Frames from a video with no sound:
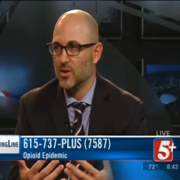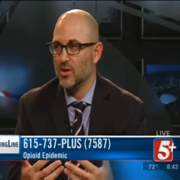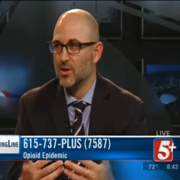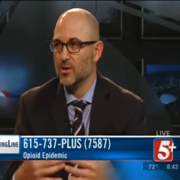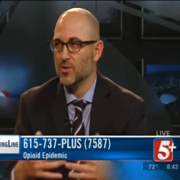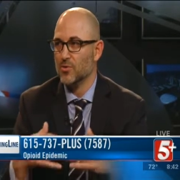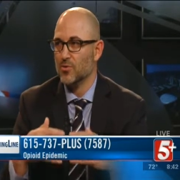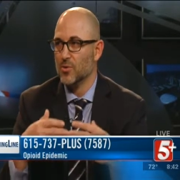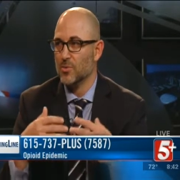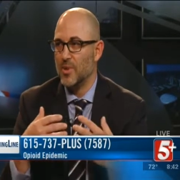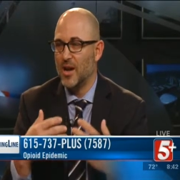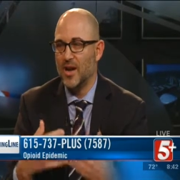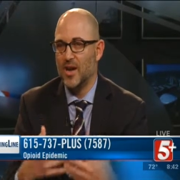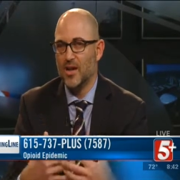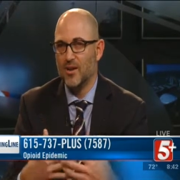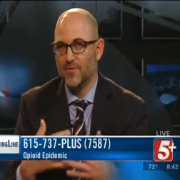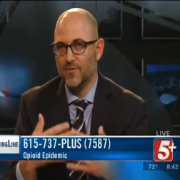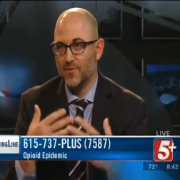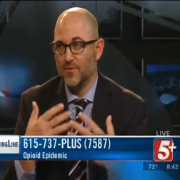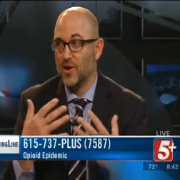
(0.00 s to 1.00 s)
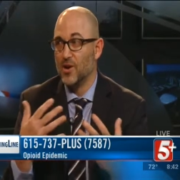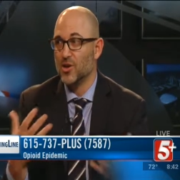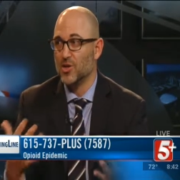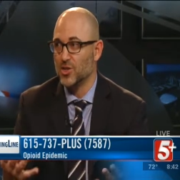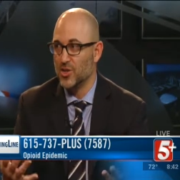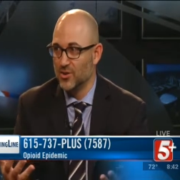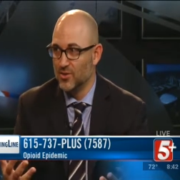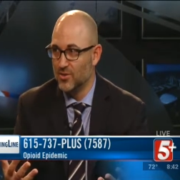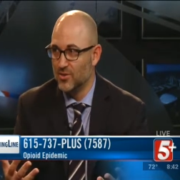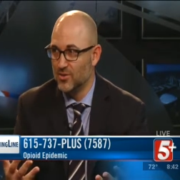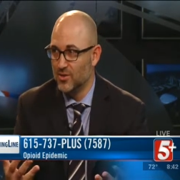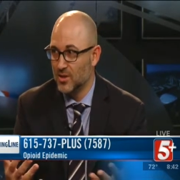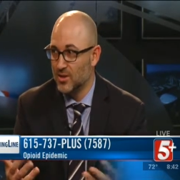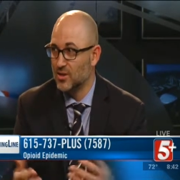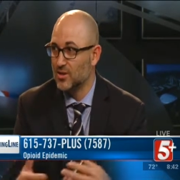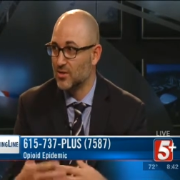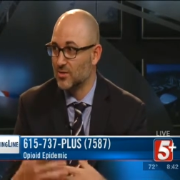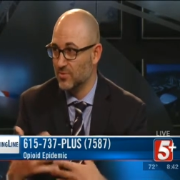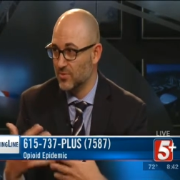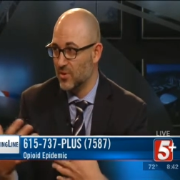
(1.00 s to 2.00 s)
remaining functional
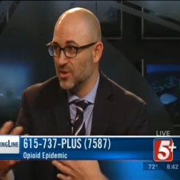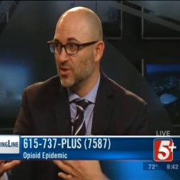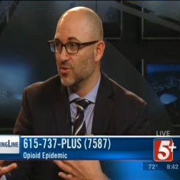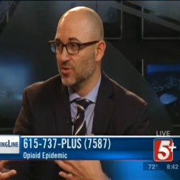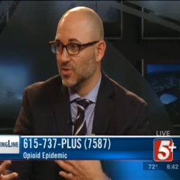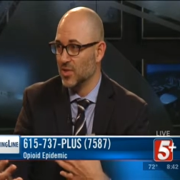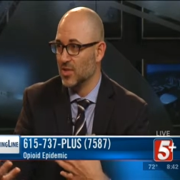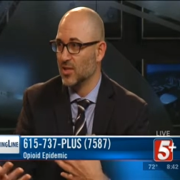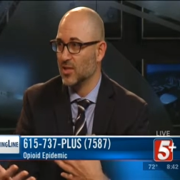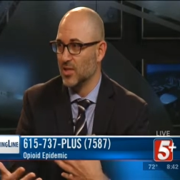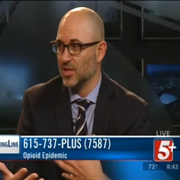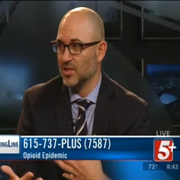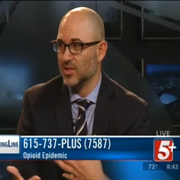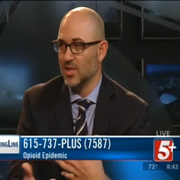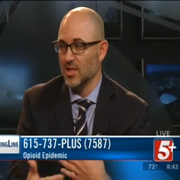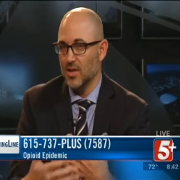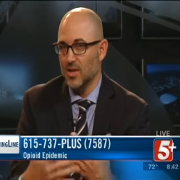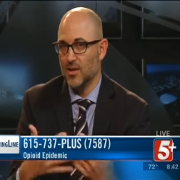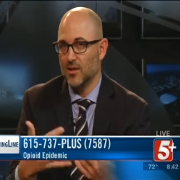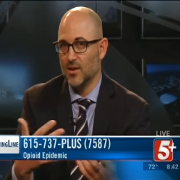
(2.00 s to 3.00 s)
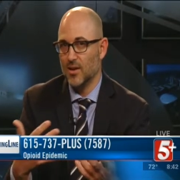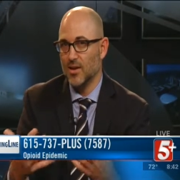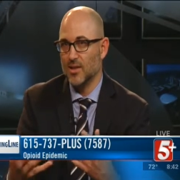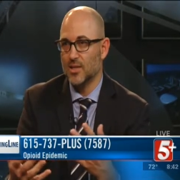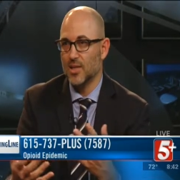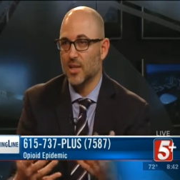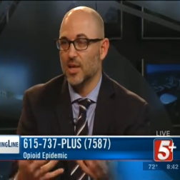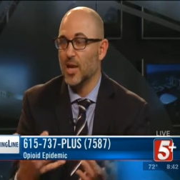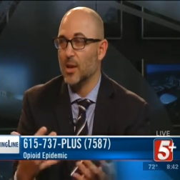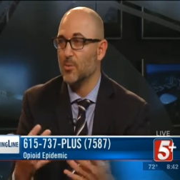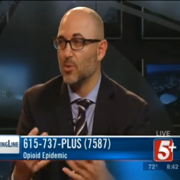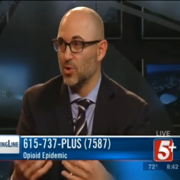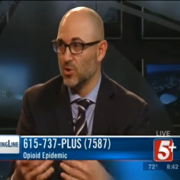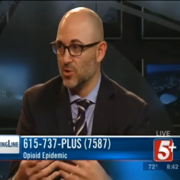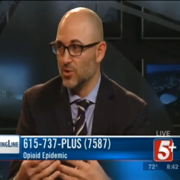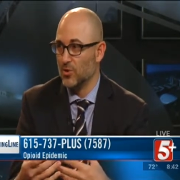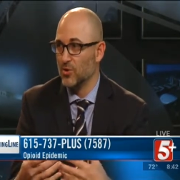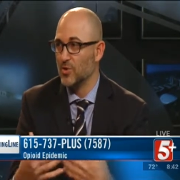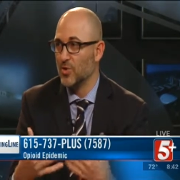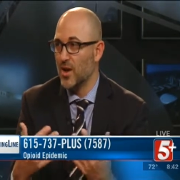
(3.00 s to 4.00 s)
because we use this mm -hmm. as mm-hmm. a as a
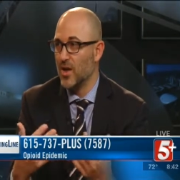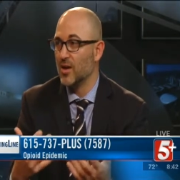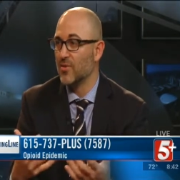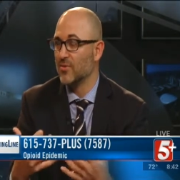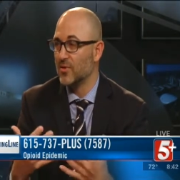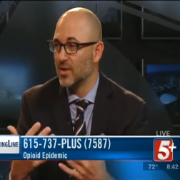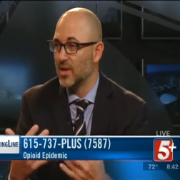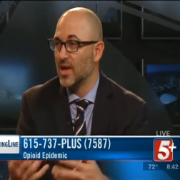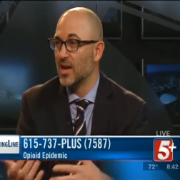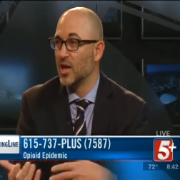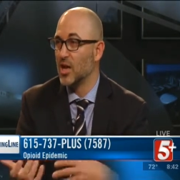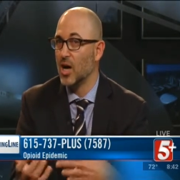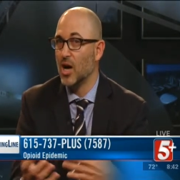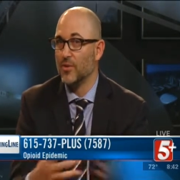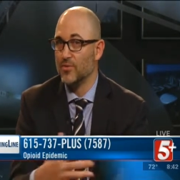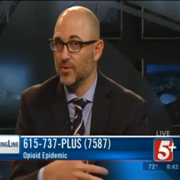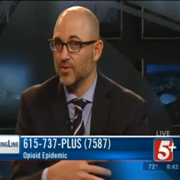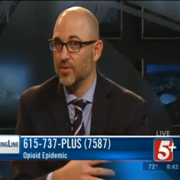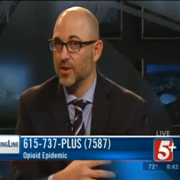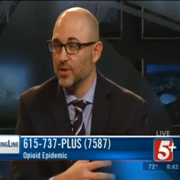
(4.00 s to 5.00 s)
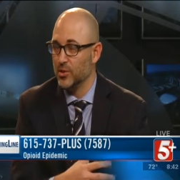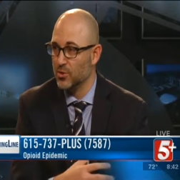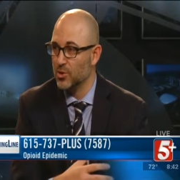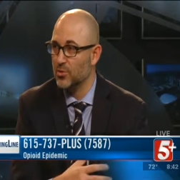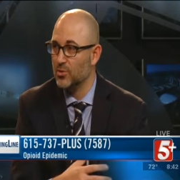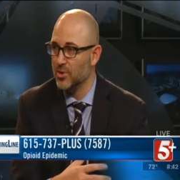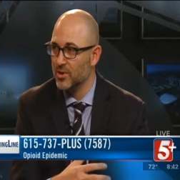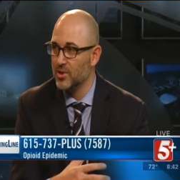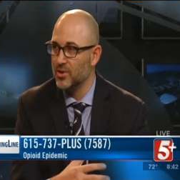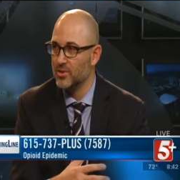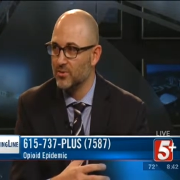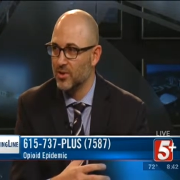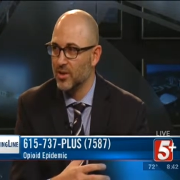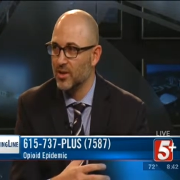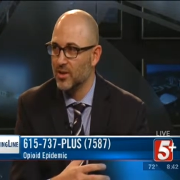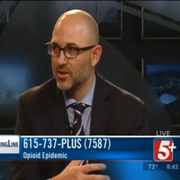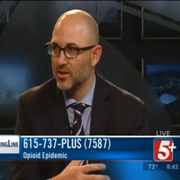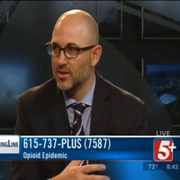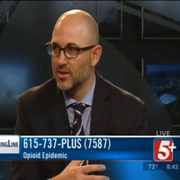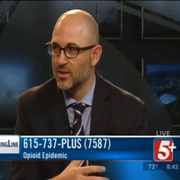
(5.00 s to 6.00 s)
chemical way of getting off of other opioids, right?